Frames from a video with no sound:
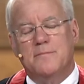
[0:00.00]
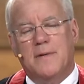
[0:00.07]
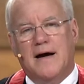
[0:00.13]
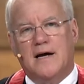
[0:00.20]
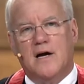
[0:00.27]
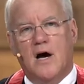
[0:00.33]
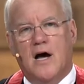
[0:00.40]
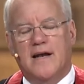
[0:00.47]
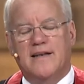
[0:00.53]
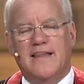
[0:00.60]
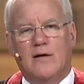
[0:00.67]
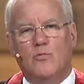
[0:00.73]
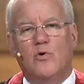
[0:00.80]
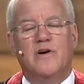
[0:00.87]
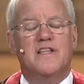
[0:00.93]
by God, and
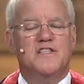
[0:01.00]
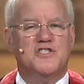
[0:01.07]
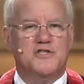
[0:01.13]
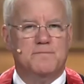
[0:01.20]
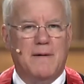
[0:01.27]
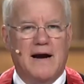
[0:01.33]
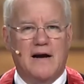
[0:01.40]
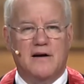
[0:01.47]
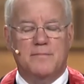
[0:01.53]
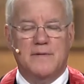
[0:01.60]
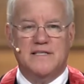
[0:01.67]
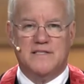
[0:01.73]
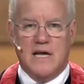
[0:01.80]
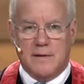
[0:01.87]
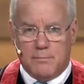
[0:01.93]
that word inspired
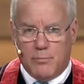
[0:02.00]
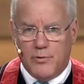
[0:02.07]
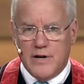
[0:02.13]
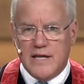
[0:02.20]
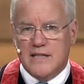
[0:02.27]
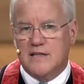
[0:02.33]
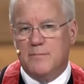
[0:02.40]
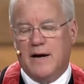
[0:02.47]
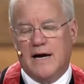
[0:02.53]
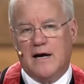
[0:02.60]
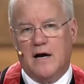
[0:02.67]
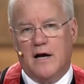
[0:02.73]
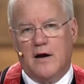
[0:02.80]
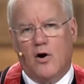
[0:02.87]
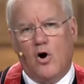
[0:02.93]
means breathed by
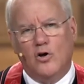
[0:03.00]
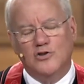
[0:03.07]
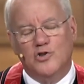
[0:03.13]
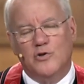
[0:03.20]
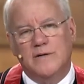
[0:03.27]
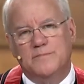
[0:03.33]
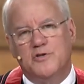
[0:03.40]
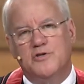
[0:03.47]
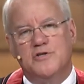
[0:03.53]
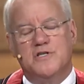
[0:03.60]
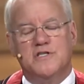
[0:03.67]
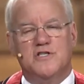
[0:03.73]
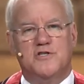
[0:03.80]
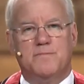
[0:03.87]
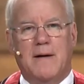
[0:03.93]
God. All scripture is
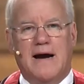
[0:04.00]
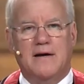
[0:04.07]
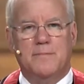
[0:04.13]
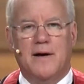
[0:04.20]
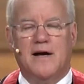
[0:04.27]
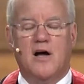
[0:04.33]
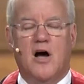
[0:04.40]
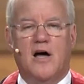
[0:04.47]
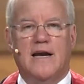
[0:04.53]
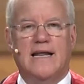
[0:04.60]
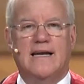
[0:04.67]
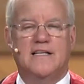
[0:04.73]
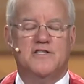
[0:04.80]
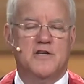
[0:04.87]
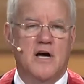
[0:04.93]
inspired by God,
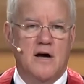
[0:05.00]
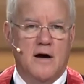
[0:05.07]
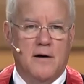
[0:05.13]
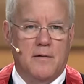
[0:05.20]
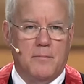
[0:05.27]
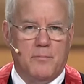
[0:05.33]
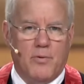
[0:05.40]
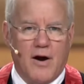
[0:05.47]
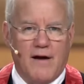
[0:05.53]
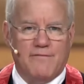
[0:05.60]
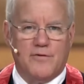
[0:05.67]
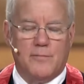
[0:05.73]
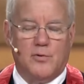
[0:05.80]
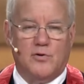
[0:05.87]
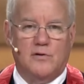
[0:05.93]
and it's
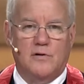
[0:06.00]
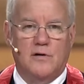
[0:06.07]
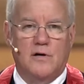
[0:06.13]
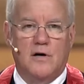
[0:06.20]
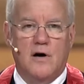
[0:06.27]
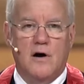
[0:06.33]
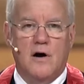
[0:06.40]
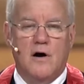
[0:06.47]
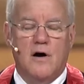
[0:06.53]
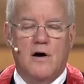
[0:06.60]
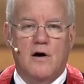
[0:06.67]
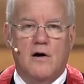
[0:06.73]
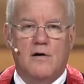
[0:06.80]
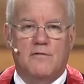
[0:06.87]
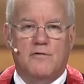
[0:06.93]
profitable
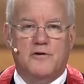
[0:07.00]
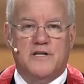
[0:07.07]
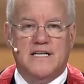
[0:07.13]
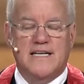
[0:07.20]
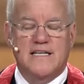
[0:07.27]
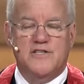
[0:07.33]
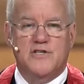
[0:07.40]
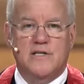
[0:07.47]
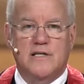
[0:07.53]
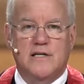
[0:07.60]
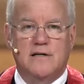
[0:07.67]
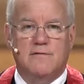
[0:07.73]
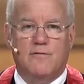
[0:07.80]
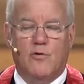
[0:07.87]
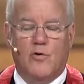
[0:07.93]
for
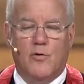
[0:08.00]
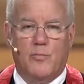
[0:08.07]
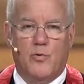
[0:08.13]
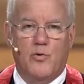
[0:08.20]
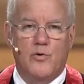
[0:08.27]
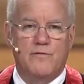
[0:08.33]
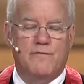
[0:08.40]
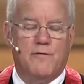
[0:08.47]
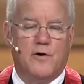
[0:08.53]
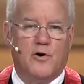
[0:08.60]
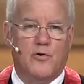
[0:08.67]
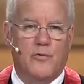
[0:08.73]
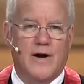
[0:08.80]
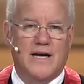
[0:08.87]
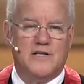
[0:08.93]
teaching, for reproof, for
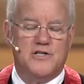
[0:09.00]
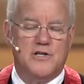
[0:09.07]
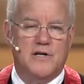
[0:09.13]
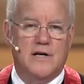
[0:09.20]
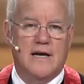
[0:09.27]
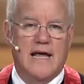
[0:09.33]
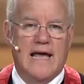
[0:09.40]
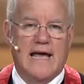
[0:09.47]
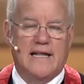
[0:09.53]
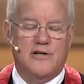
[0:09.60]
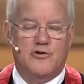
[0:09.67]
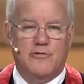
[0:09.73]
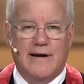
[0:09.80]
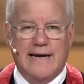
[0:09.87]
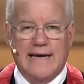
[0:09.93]
correction, and
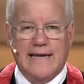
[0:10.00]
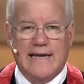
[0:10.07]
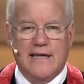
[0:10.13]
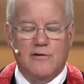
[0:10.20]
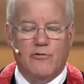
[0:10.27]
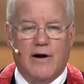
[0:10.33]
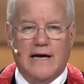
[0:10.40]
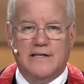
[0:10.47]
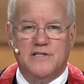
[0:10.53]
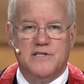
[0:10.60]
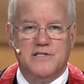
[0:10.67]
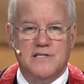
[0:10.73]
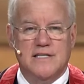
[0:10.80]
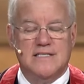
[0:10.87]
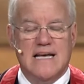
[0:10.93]
training in
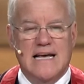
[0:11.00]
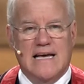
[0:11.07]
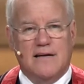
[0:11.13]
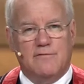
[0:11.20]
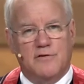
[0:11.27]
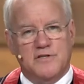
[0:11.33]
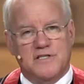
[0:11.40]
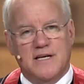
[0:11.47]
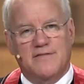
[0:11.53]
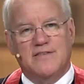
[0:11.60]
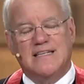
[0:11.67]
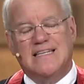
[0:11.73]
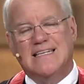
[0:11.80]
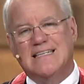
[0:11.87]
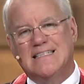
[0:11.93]
righteousness. And verse
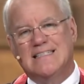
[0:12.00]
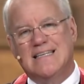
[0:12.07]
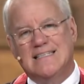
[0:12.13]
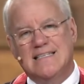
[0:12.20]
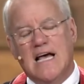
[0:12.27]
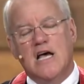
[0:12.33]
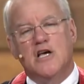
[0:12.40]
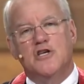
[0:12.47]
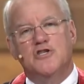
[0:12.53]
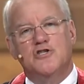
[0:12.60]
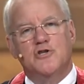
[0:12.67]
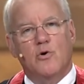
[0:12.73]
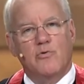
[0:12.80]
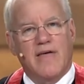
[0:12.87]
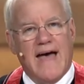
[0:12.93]
17 says,
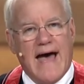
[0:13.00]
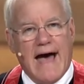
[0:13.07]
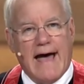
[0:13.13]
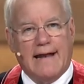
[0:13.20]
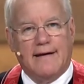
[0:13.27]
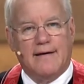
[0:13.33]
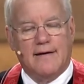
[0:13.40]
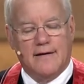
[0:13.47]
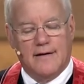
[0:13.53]
So that.